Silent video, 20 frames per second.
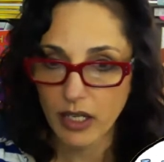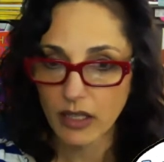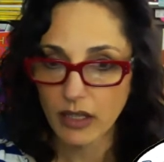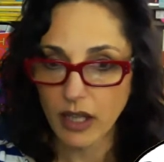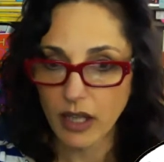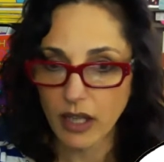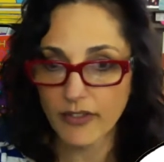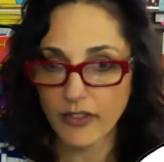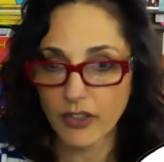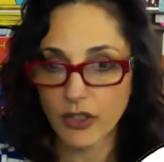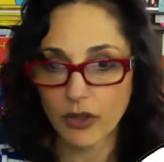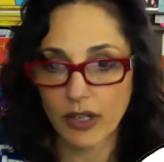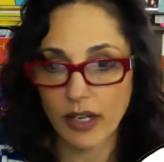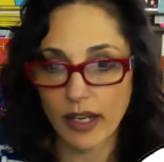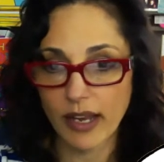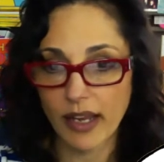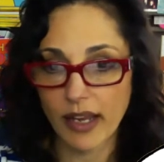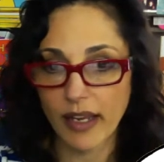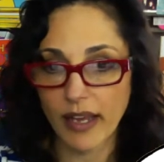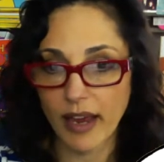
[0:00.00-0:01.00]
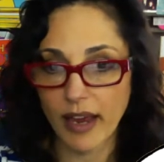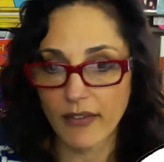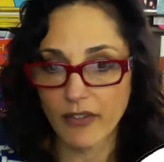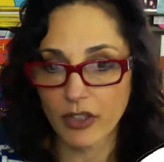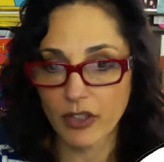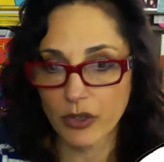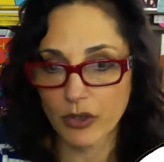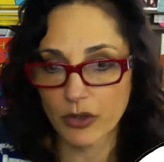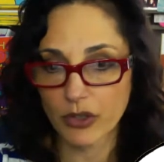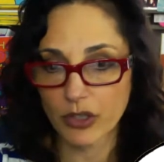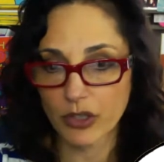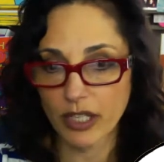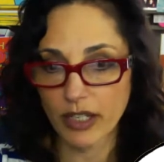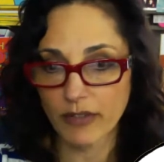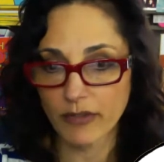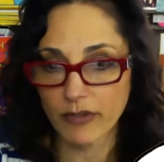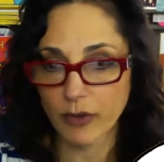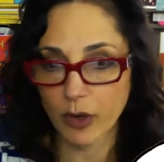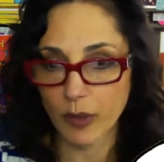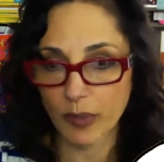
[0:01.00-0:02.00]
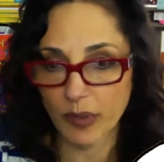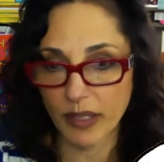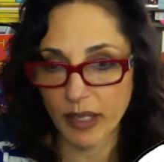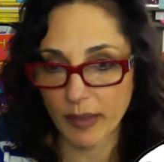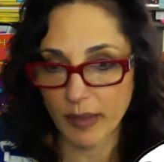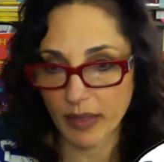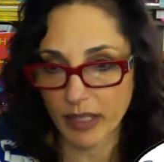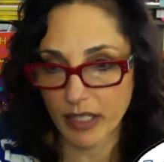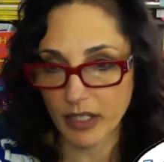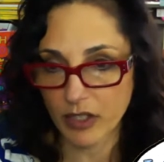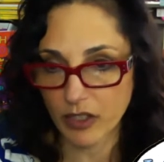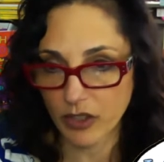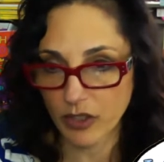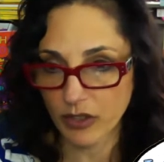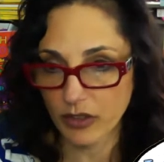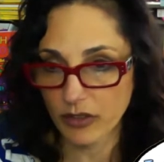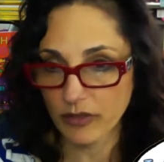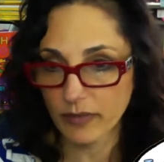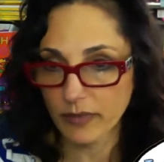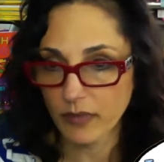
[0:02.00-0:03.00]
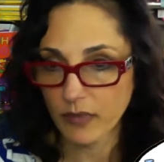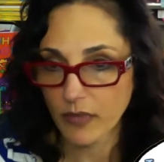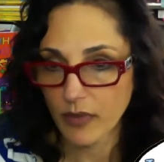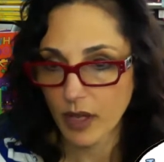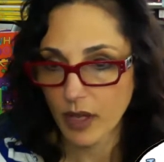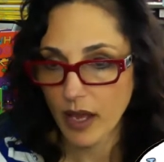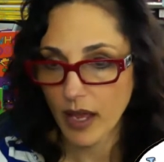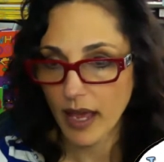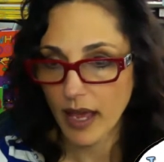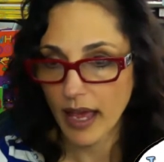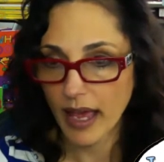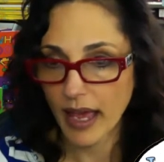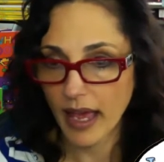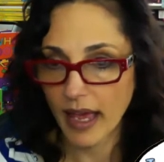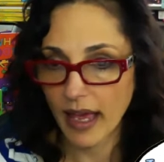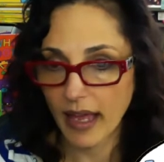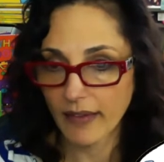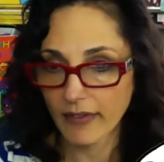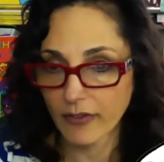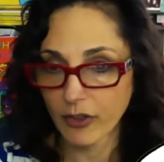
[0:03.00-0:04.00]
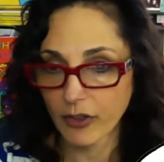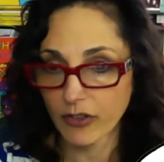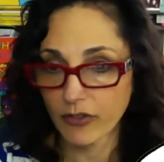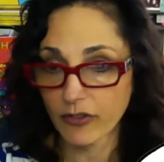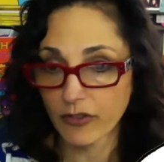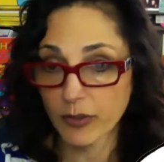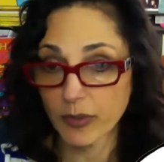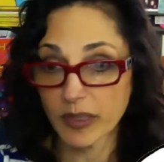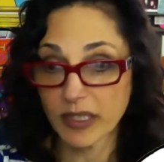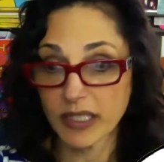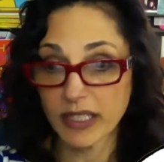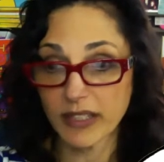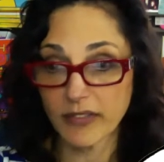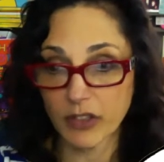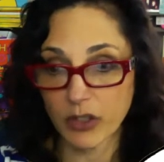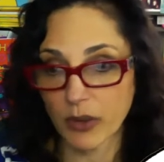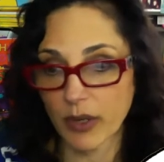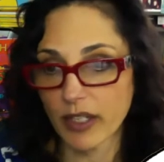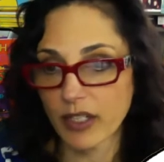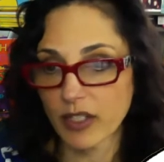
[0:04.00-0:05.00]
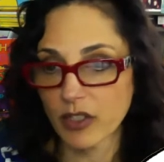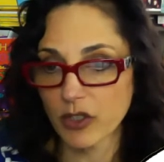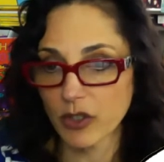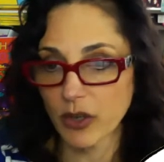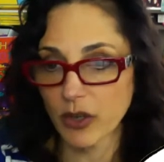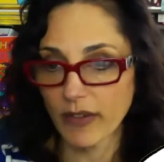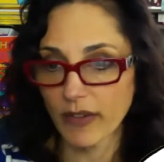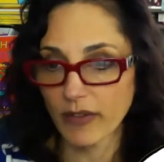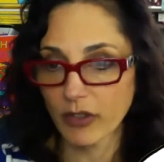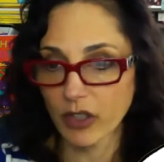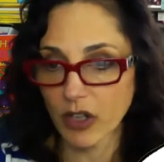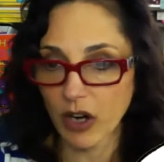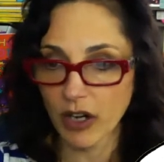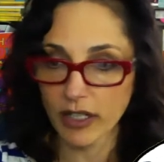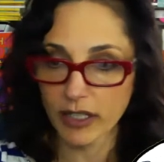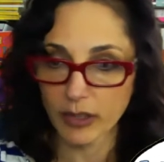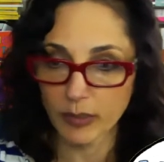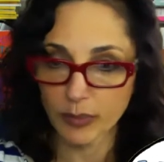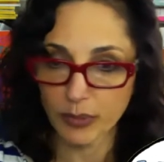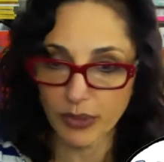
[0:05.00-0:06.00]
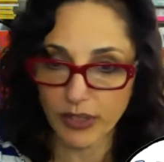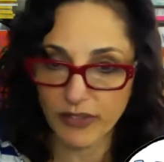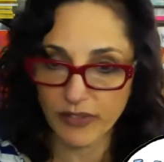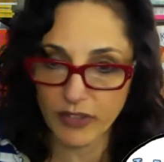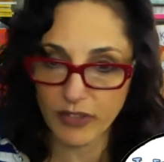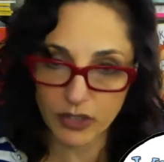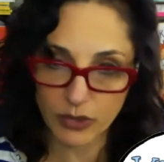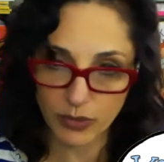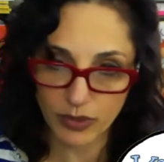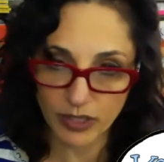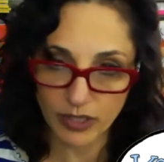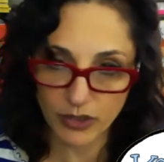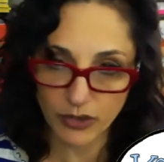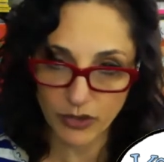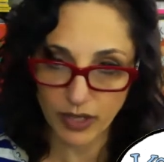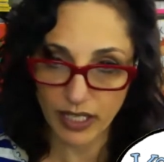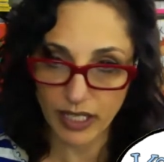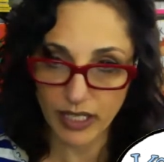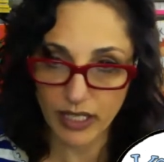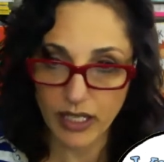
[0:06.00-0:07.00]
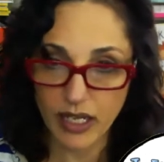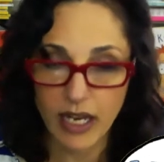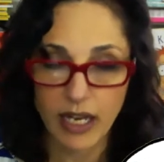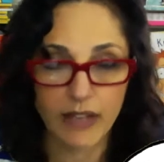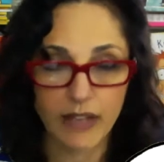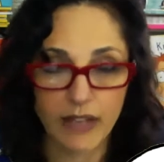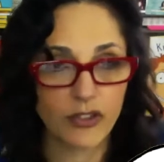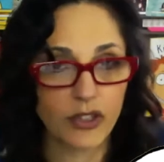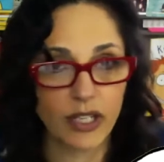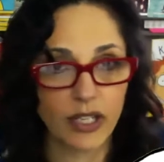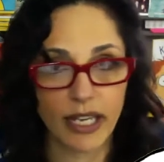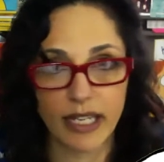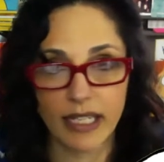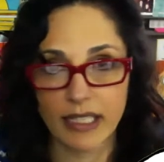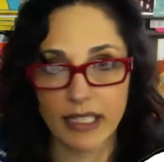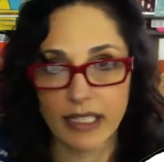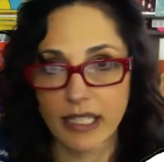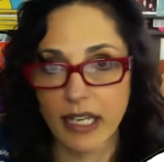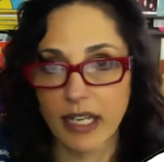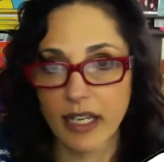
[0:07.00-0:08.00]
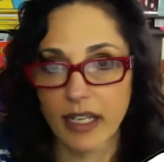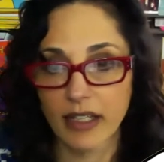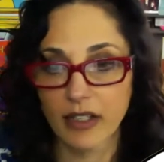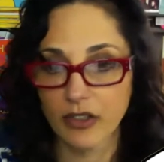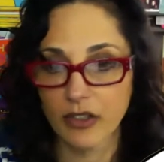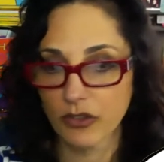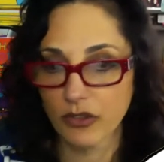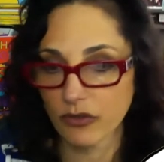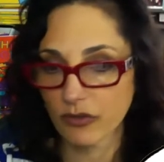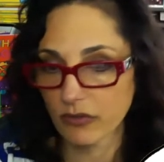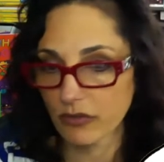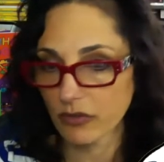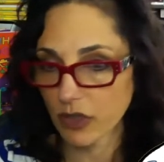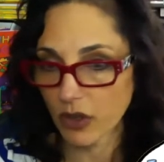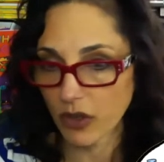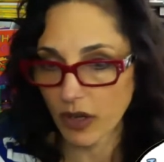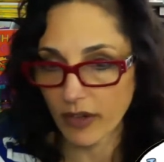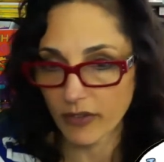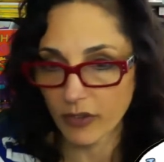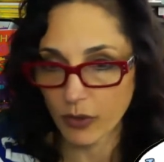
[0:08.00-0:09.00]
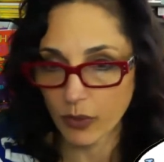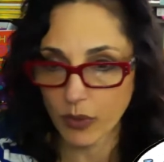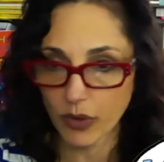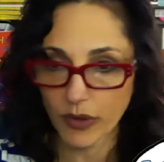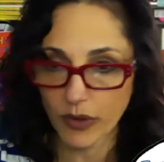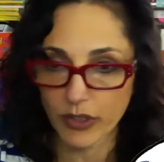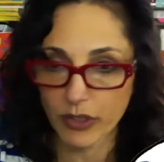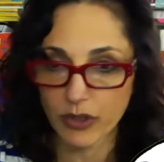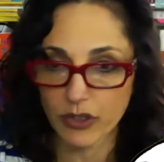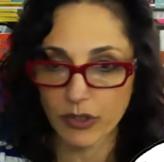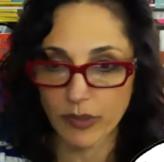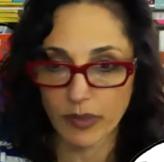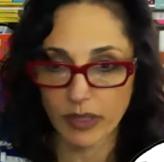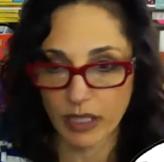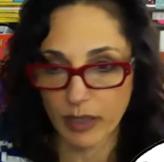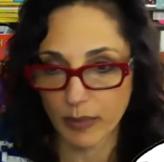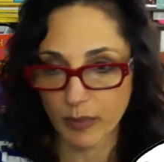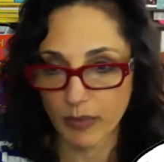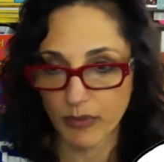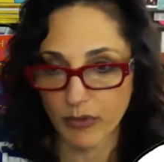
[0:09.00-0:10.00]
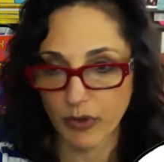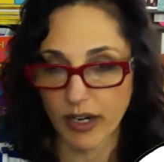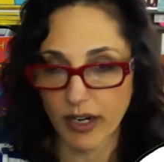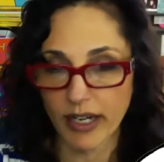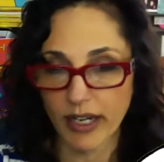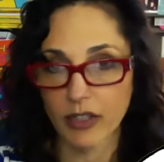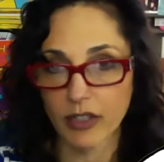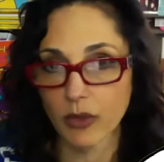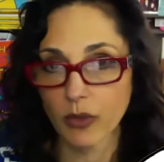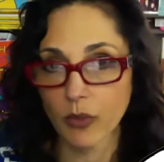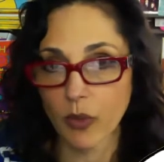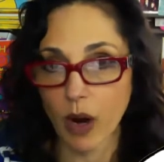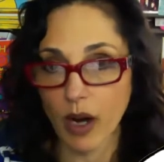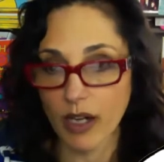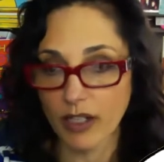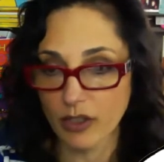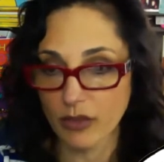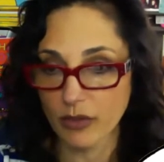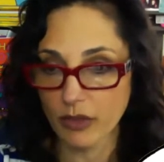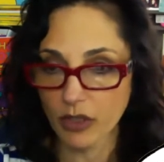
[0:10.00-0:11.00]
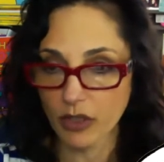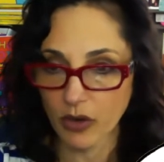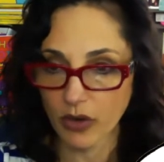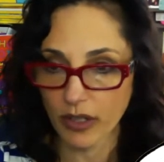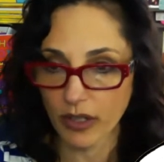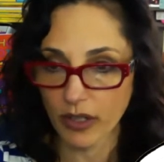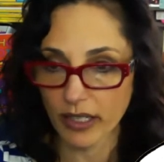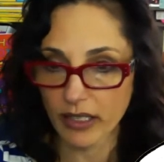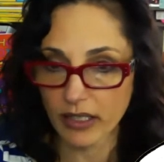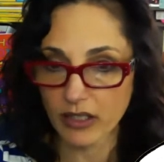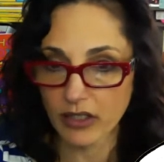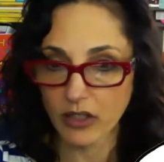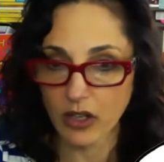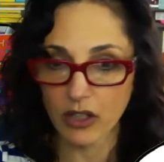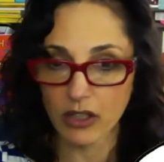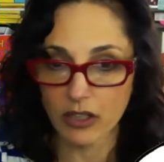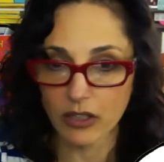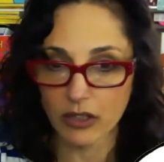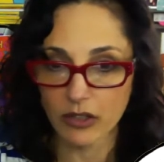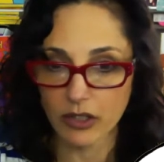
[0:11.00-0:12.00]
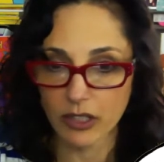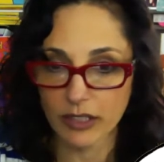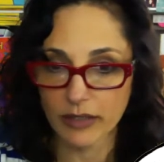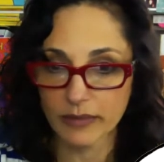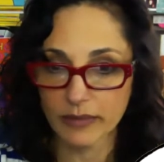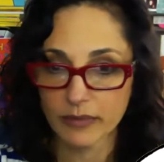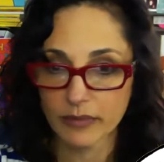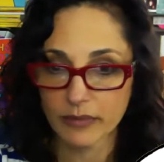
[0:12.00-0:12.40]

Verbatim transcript: Live Q&A every Tuesday at 4 p.m. Eastern, and for specific questions you have regarding the previous week's training, if you can't attend, you don't have to worry, you submit them beforehand and you watch the recordings, it's all included.